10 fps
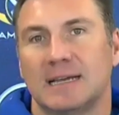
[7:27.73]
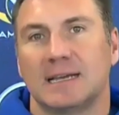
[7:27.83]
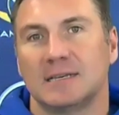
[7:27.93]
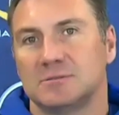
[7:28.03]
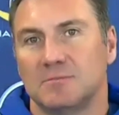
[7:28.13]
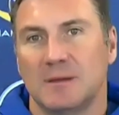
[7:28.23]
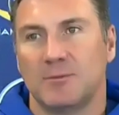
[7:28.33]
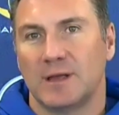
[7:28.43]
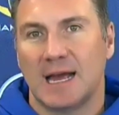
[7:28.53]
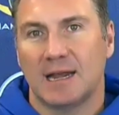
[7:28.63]
I guess
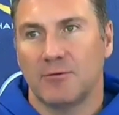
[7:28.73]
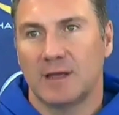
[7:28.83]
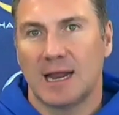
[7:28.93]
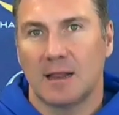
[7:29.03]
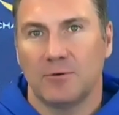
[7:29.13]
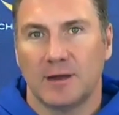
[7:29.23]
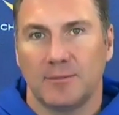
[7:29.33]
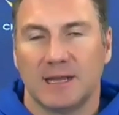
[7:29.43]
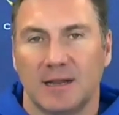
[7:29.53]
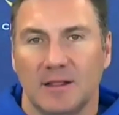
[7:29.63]
maybe we were able
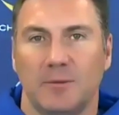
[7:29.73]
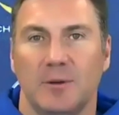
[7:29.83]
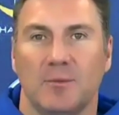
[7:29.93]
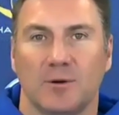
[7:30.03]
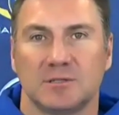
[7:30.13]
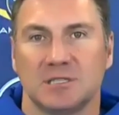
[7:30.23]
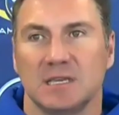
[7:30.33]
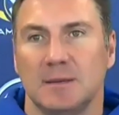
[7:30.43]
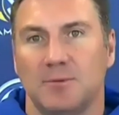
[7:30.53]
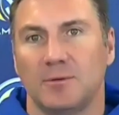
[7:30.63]
to get a little bit more
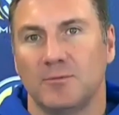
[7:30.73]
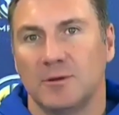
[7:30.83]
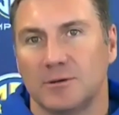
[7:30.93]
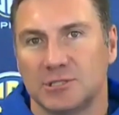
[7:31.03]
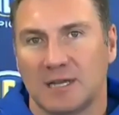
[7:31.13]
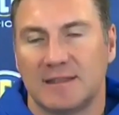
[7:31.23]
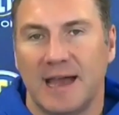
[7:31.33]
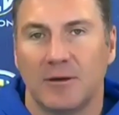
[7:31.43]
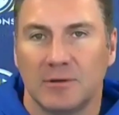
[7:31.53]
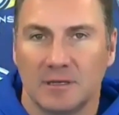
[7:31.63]
sleep when we were shut
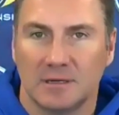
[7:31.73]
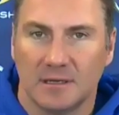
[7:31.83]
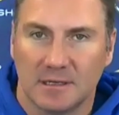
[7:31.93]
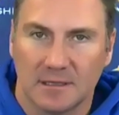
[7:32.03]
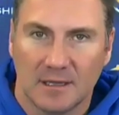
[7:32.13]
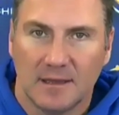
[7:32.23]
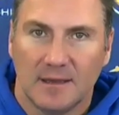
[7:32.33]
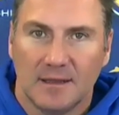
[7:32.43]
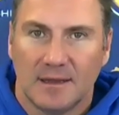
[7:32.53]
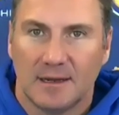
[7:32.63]
down and
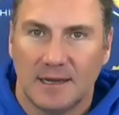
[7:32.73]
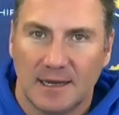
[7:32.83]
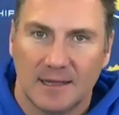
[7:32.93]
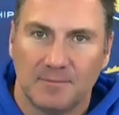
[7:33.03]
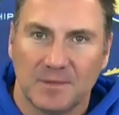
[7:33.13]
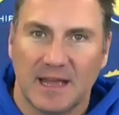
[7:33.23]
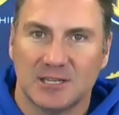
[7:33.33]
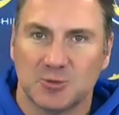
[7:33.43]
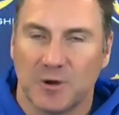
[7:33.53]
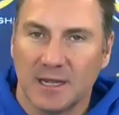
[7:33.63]

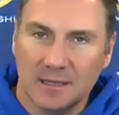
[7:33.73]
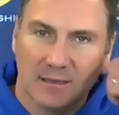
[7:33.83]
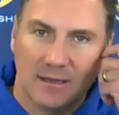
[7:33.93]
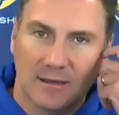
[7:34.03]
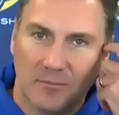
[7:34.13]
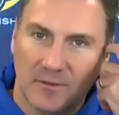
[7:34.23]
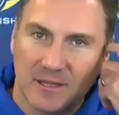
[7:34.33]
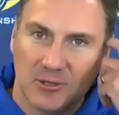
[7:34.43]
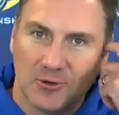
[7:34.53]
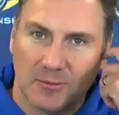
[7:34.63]
last spring
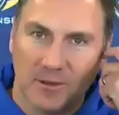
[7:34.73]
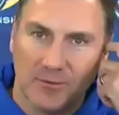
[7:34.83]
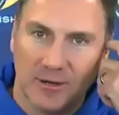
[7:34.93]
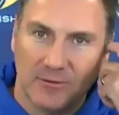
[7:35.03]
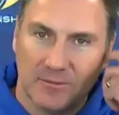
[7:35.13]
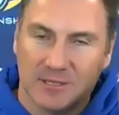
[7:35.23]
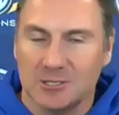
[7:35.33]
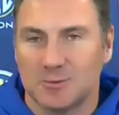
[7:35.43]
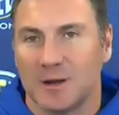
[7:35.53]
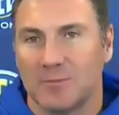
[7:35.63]
than you normally would with
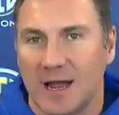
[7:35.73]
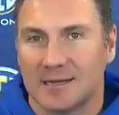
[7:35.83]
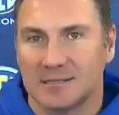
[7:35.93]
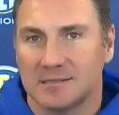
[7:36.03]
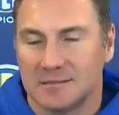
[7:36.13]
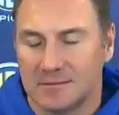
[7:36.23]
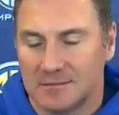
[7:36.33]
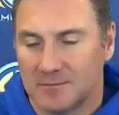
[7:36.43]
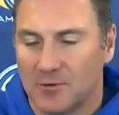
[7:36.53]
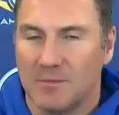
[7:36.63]
missing spring practice. And
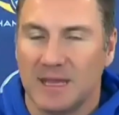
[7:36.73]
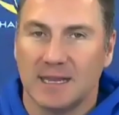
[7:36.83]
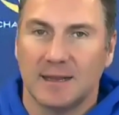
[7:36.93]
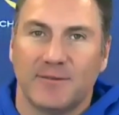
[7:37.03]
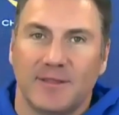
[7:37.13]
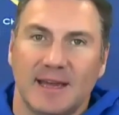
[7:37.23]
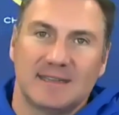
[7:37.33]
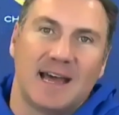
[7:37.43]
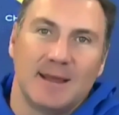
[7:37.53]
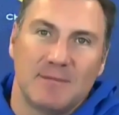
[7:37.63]
we're making up for that
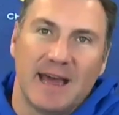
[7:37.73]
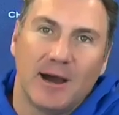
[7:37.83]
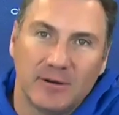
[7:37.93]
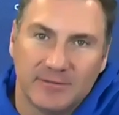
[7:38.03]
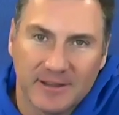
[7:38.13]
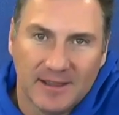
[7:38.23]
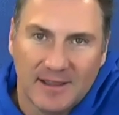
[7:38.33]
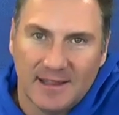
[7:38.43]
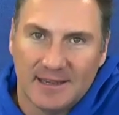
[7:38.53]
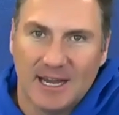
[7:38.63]
time now of
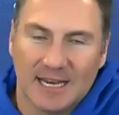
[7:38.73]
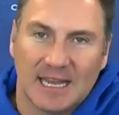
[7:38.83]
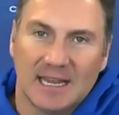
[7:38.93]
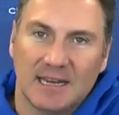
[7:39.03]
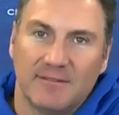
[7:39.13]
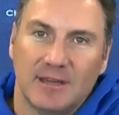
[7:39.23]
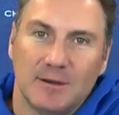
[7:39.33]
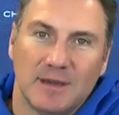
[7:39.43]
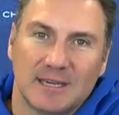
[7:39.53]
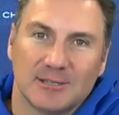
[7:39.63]
not getting any of it
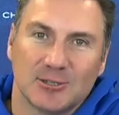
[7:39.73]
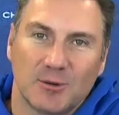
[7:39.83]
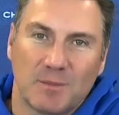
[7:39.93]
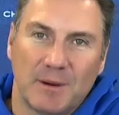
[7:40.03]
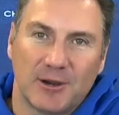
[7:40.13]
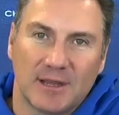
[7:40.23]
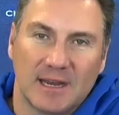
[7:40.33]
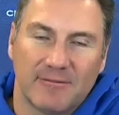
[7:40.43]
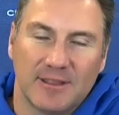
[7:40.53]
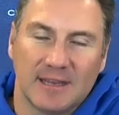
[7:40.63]
and making sure you're prepared to
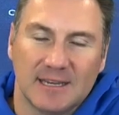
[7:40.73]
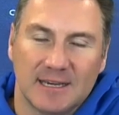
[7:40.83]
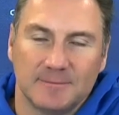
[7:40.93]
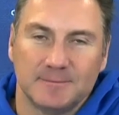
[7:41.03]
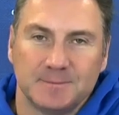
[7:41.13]
get everything done.